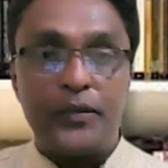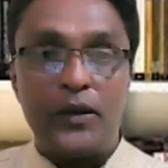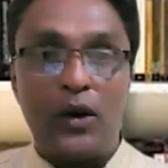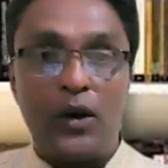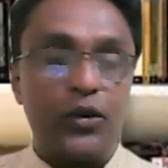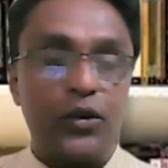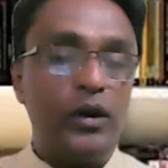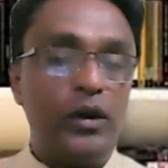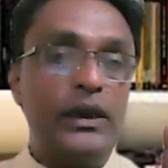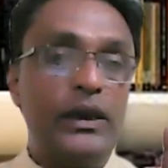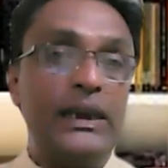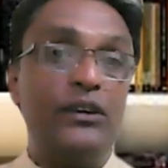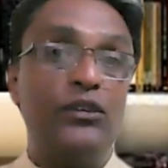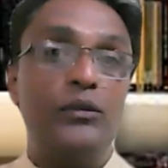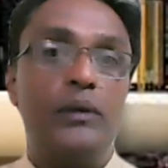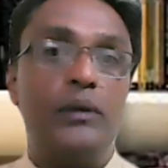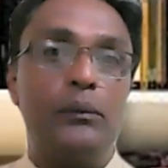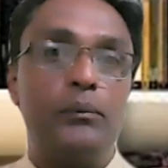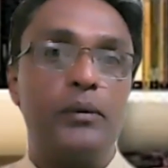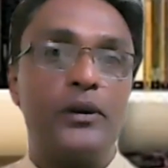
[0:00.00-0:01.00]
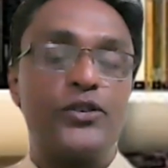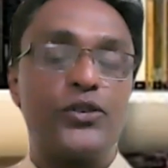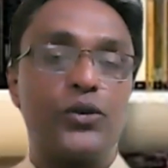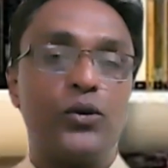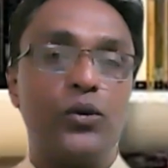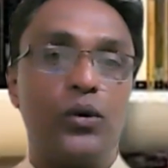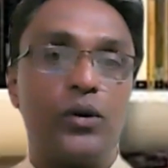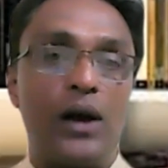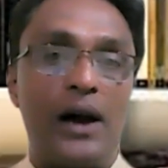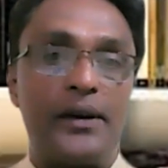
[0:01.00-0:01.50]
not only you will be able to
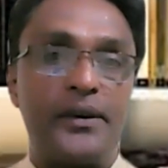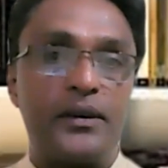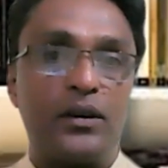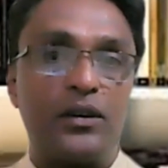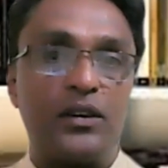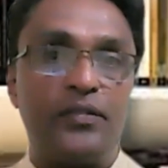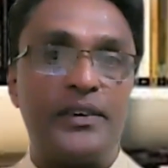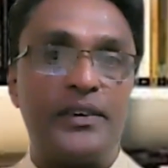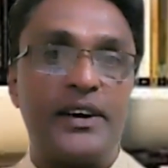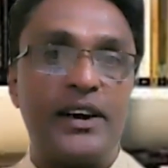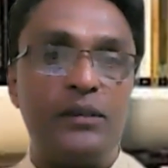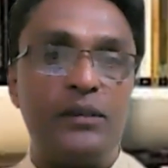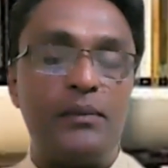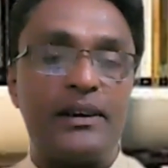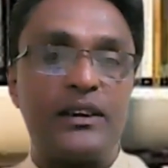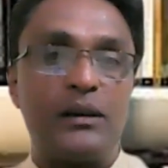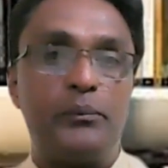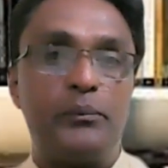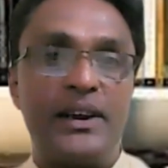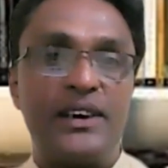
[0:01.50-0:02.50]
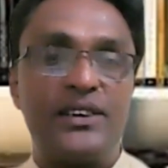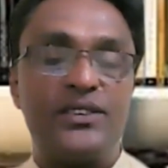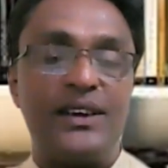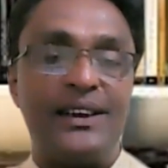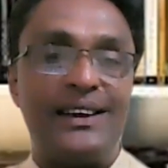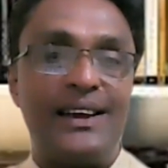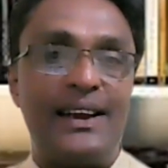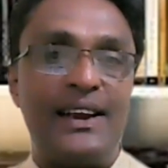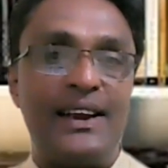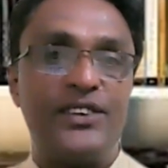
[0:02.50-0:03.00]
score 100 out of 100 in mathematics
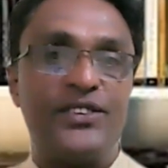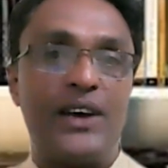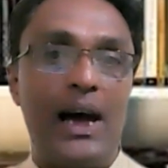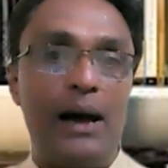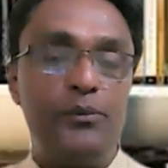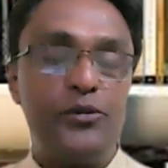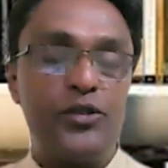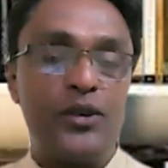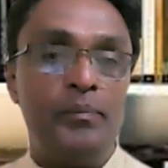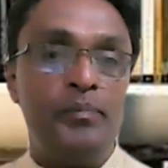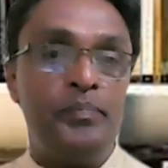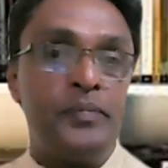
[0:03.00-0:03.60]
in your exams,